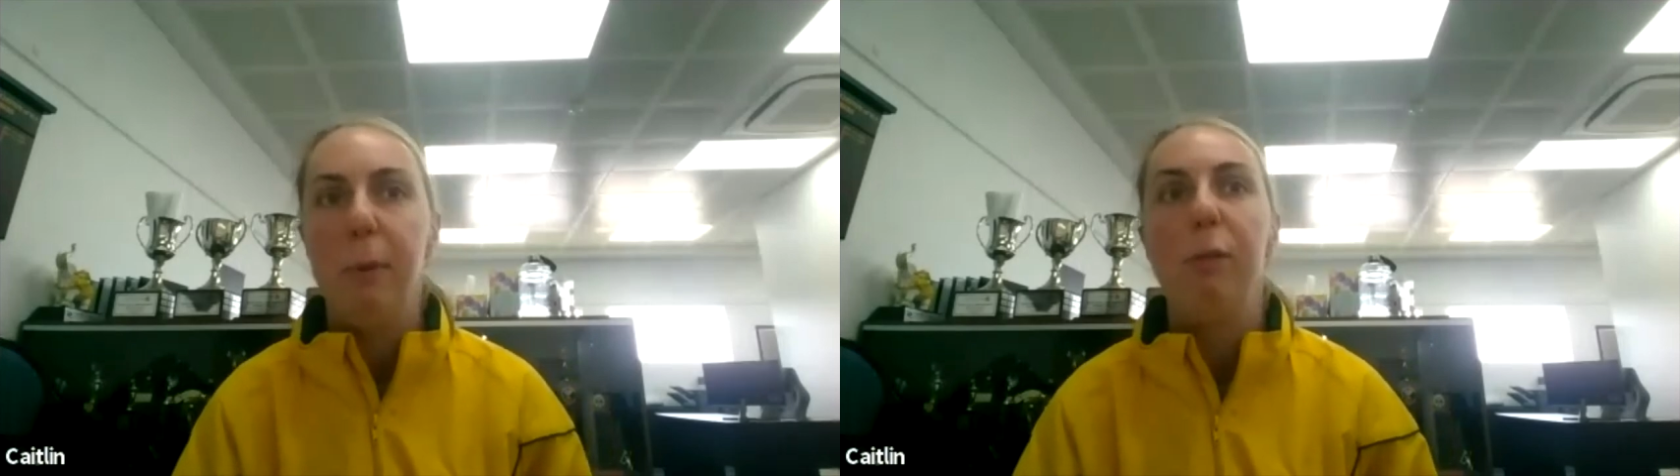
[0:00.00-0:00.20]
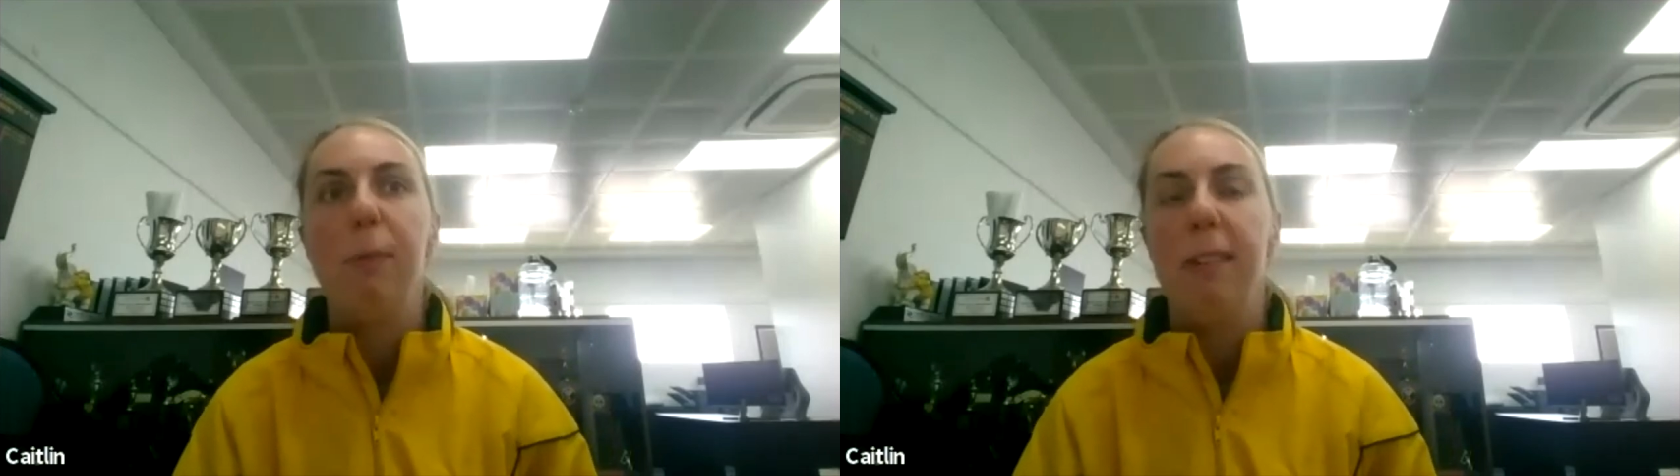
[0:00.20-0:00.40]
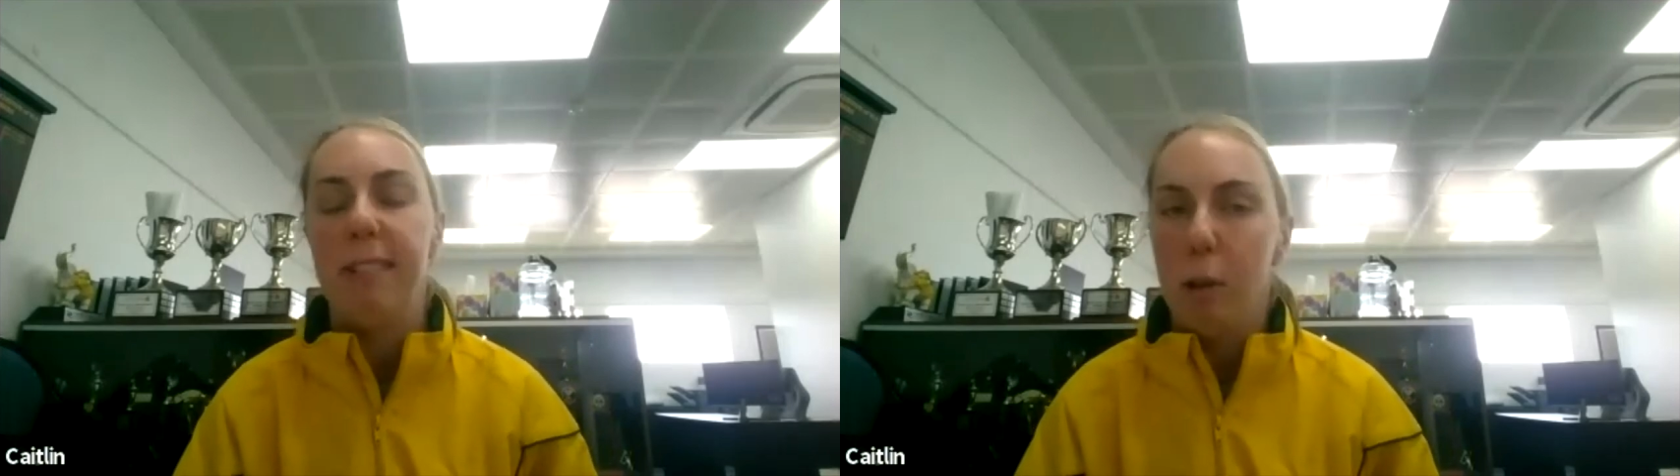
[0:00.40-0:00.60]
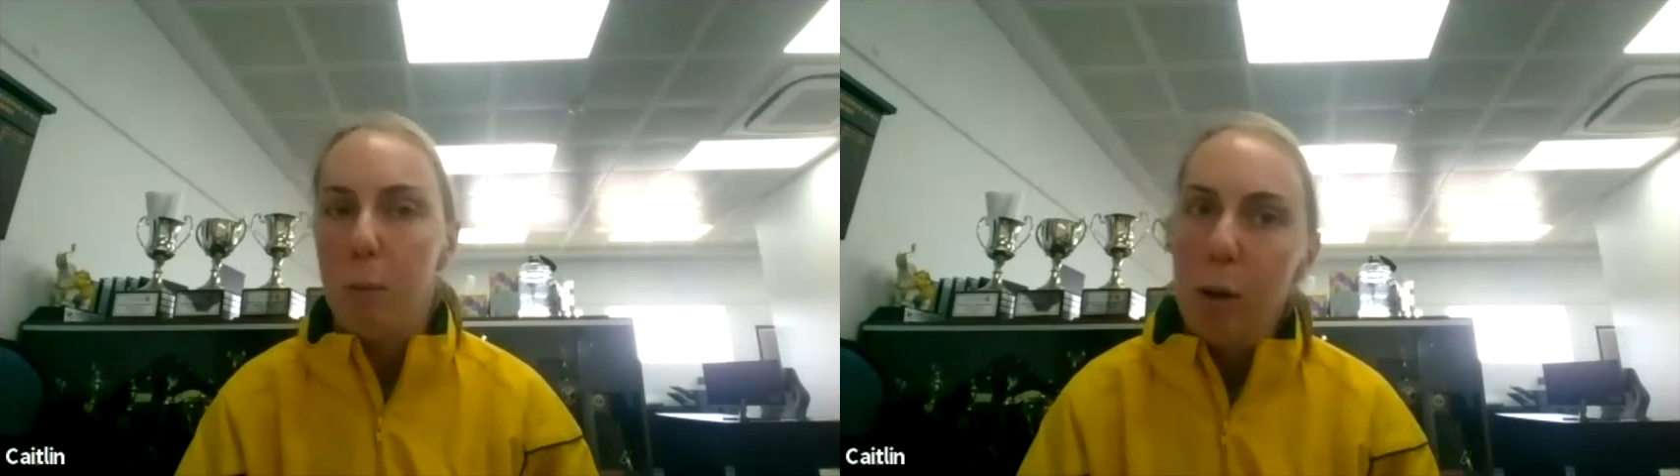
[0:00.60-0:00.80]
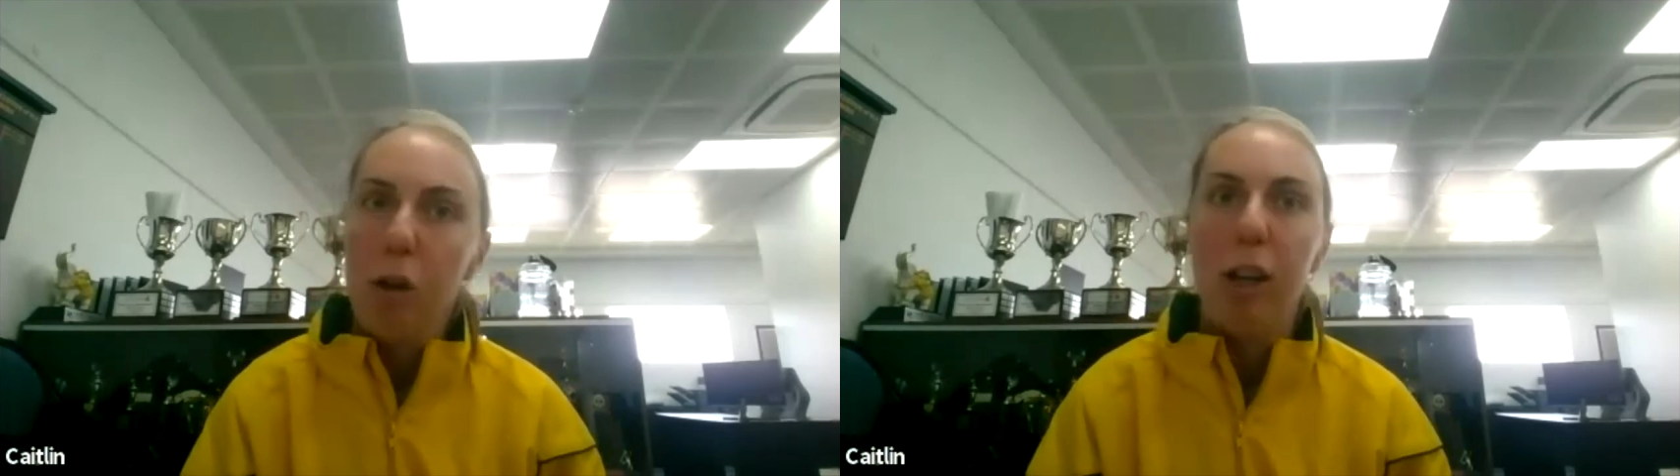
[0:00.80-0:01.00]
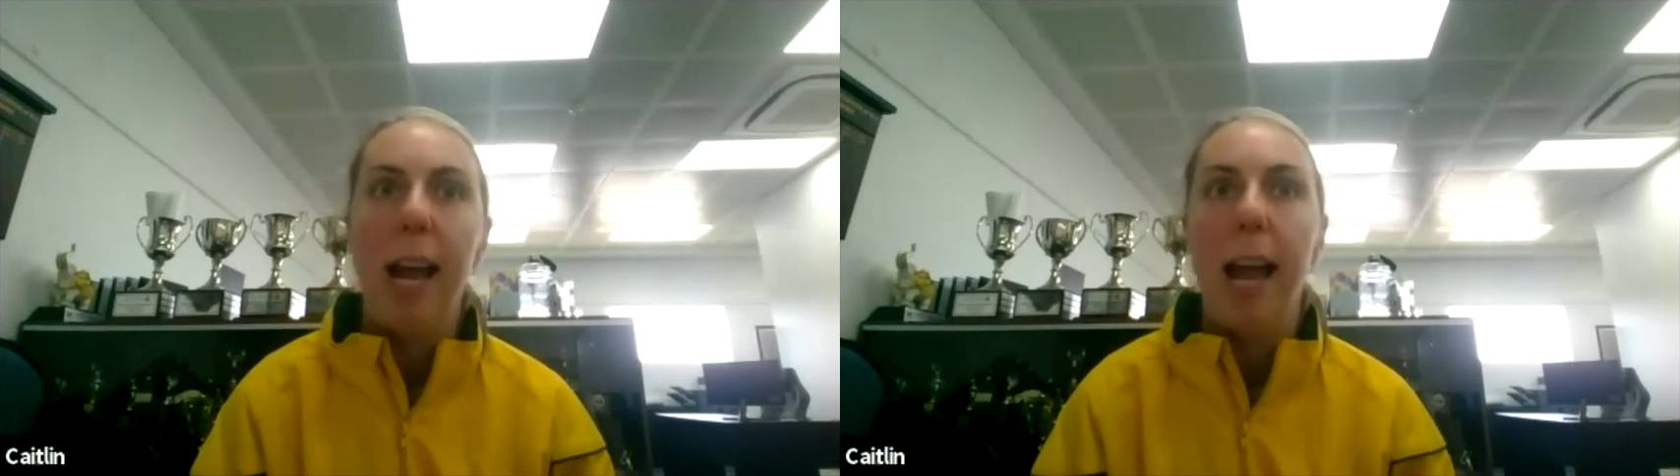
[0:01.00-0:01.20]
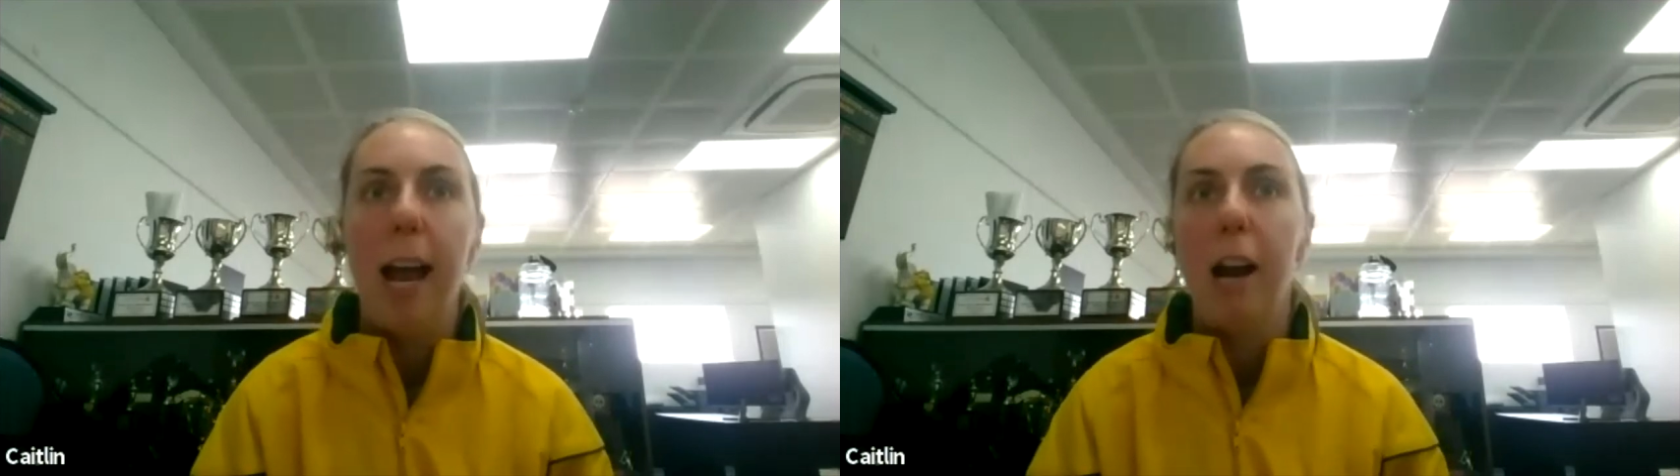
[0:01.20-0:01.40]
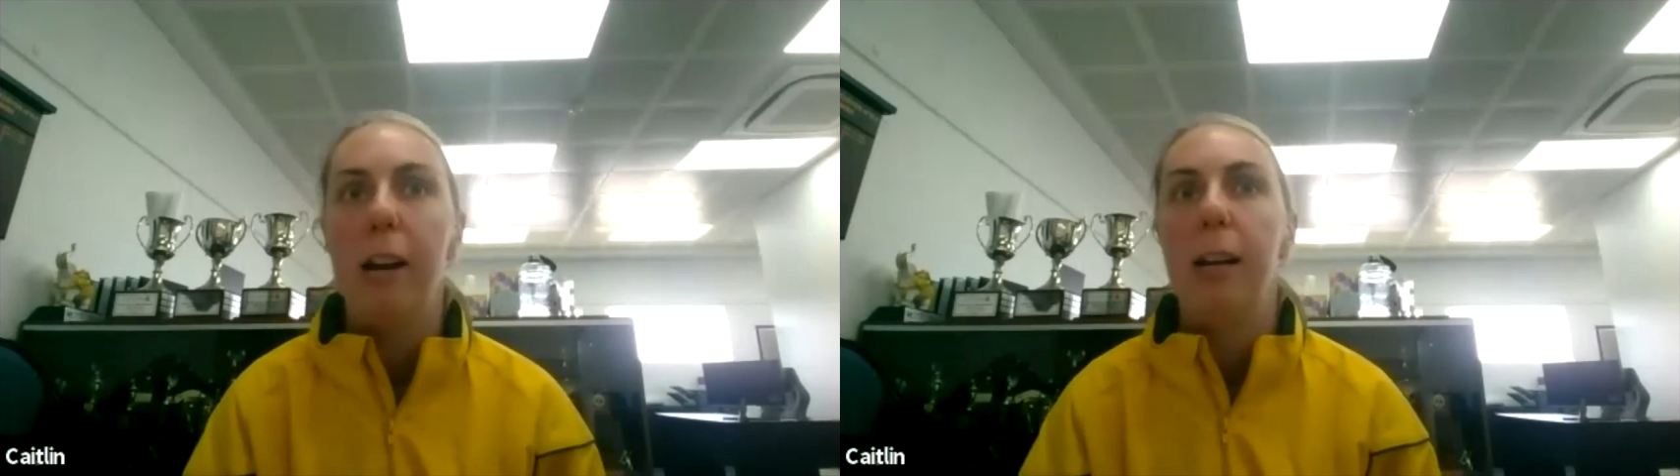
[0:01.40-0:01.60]
movements in the
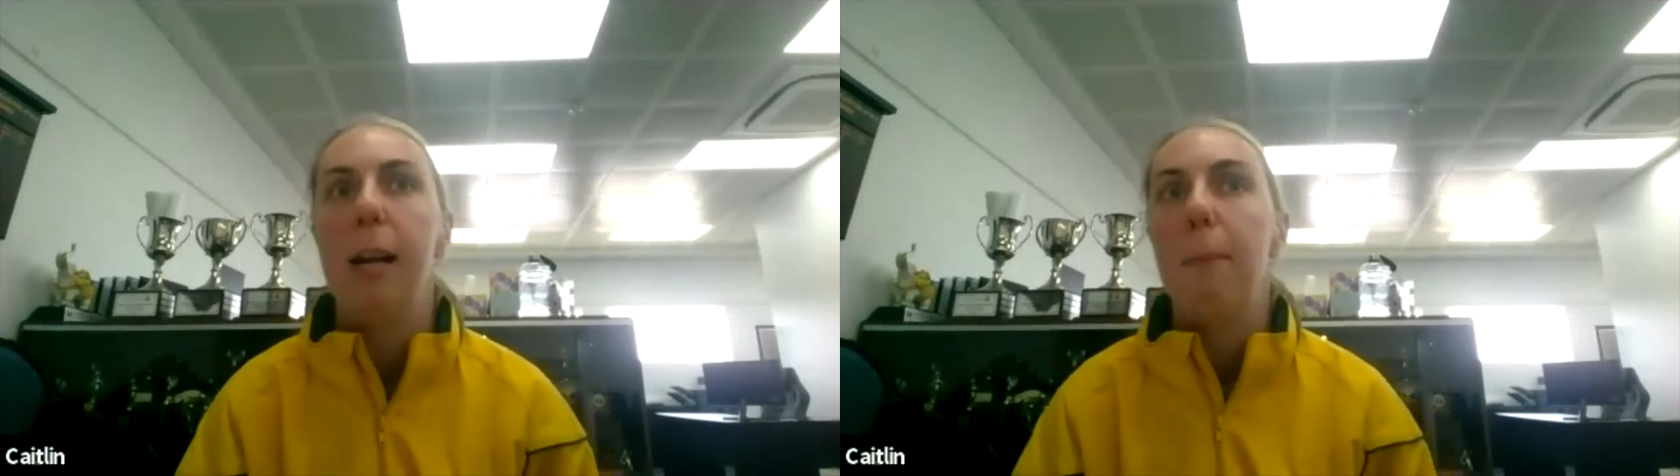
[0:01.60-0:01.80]
wheelchair,